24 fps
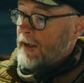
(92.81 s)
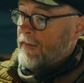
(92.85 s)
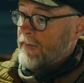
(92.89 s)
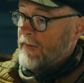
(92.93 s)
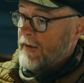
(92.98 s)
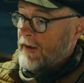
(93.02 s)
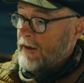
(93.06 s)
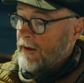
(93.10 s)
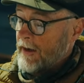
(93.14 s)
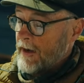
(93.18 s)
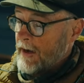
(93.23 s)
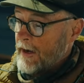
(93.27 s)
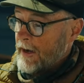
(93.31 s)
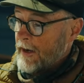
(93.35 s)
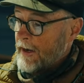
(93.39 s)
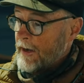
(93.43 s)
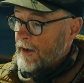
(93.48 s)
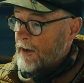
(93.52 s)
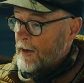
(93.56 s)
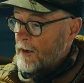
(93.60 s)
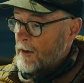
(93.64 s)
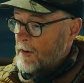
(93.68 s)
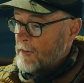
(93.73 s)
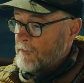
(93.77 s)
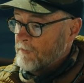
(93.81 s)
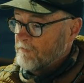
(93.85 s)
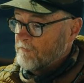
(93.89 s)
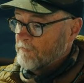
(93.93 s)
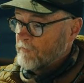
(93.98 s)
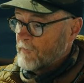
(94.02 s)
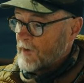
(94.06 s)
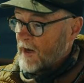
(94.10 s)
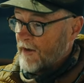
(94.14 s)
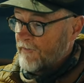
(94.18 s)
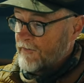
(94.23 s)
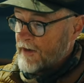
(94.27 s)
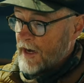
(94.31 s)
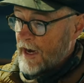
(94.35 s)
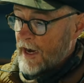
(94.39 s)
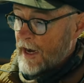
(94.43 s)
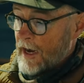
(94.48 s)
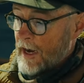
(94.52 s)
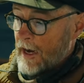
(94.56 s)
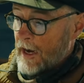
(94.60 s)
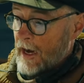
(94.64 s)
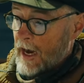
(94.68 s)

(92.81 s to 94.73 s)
Then I um, I've got